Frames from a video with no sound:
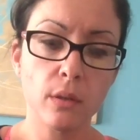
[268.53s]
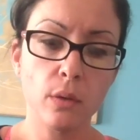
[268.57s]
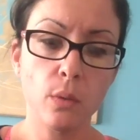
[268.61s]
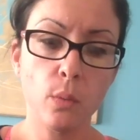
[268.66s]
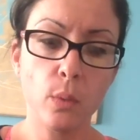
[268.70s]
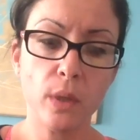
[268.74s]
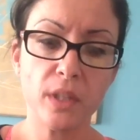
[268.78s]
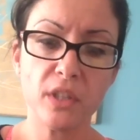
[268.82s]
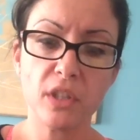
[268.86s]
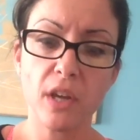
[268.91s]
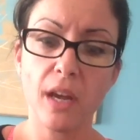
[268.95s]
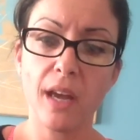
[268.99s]

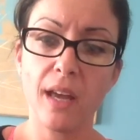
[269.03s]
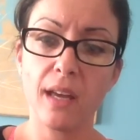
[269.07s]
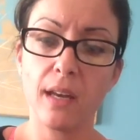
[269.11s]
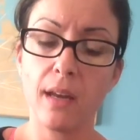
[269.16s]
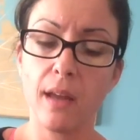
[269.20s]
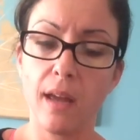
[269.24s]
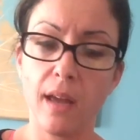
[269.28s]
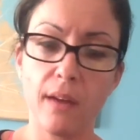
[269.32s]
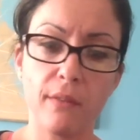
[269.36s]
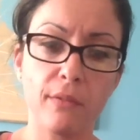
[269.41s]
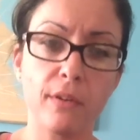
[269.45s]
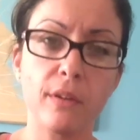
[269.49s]
which I had
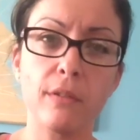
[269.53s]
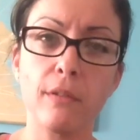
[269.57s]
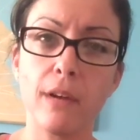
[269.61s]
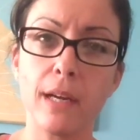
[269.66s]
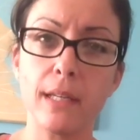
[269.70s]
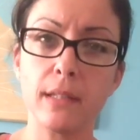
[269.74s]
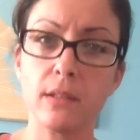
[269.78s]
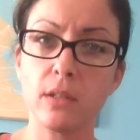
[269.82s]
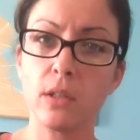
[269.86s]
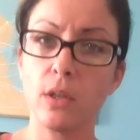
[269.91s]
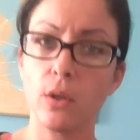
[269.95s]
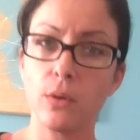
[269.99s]
every
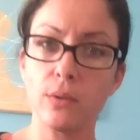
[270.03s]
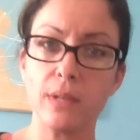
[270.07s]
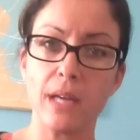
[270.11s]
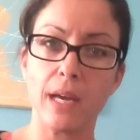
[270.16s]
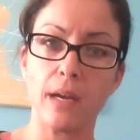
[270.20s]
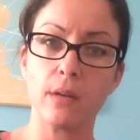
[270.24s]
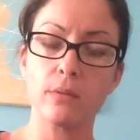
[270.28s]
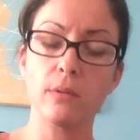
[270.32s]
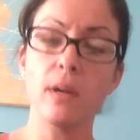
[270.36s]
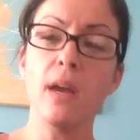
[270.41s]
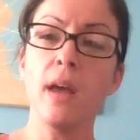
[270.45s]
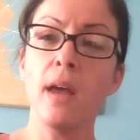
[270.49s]
right to go
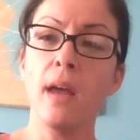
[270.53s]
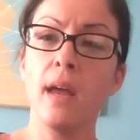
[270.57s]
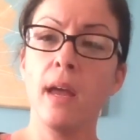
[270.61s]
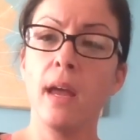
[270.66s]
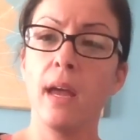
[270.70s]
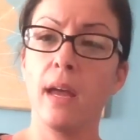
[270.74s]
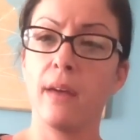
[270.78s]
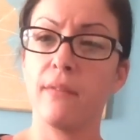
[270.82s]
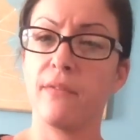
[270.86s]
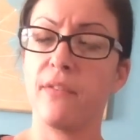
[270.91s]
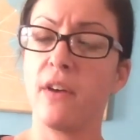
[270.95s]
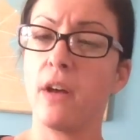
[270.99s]
down
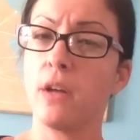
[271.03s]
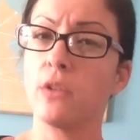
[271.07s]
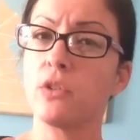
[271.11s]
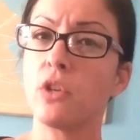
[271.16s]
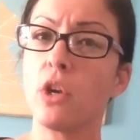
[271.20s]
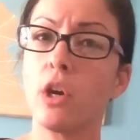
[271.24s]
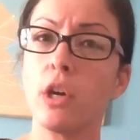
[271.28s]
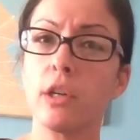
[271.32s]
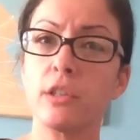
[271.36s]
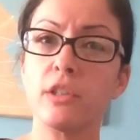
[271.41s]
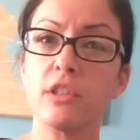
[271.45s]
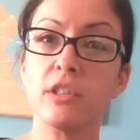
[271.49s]
and file
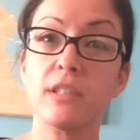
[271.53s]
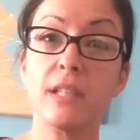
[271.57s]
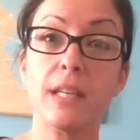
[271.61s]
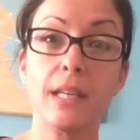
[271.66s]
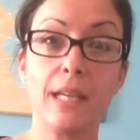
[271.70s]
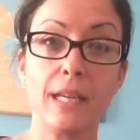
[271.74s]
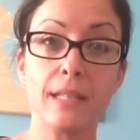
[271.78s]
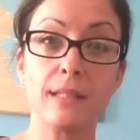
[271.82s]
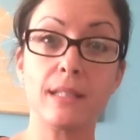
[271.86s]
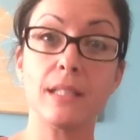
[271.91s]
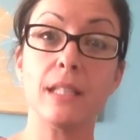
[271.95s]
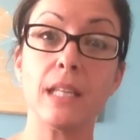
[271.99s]
charges
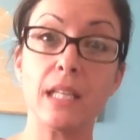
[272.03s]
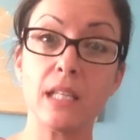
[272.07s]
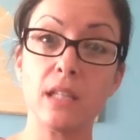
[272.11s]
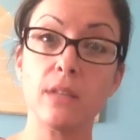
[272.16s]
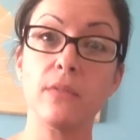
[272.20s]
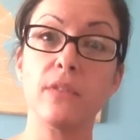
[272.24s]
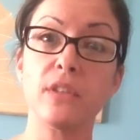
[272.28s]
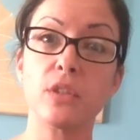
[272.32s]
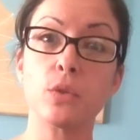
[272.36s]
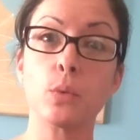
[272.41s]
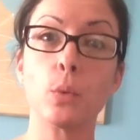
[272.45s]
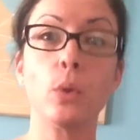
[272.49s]
against an
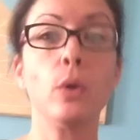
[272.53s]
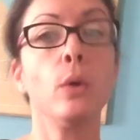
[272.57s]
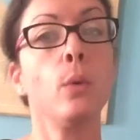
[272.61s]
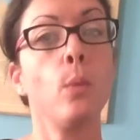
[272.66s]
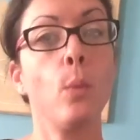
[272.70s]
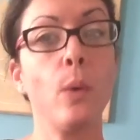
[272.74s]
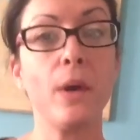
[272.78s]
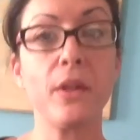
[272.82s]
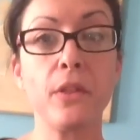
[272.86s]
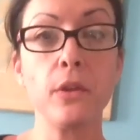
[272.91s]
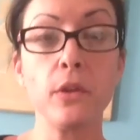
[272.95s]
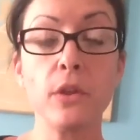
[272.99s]
individual,
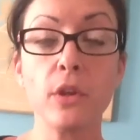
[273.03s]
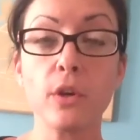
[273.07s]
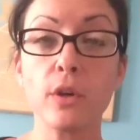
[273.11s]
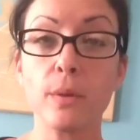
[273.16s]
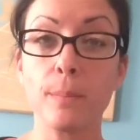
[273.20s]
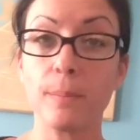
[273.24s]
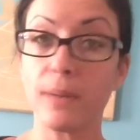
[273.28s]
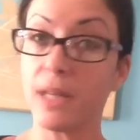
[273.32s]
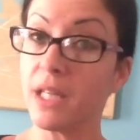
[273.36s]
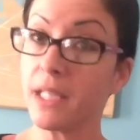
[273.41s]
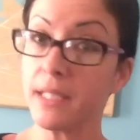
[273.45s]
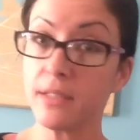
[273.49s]
whether they're a
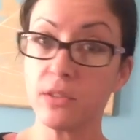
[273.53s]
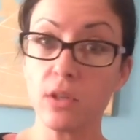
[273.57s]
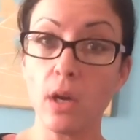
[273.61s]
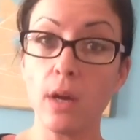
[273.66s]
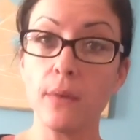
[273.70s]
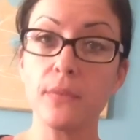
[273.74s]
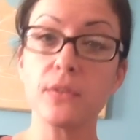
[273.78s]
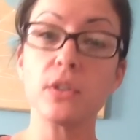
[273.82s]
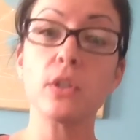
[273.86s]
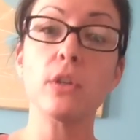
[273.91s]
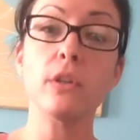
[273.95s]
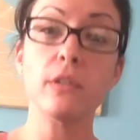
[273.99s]
police
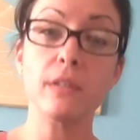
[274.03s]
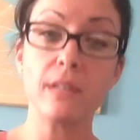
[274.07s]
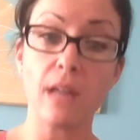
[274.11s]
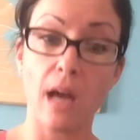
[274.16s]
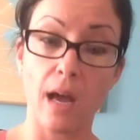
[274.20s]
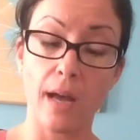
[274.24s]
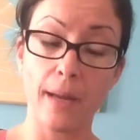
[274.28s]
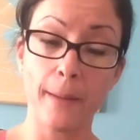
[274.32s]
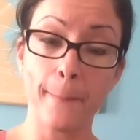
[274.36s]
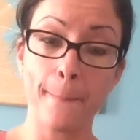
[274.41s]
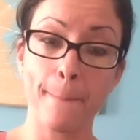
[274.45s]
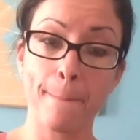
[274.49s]
officer or
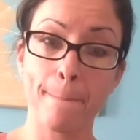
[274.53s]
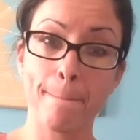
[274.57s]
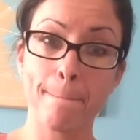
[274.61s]
not,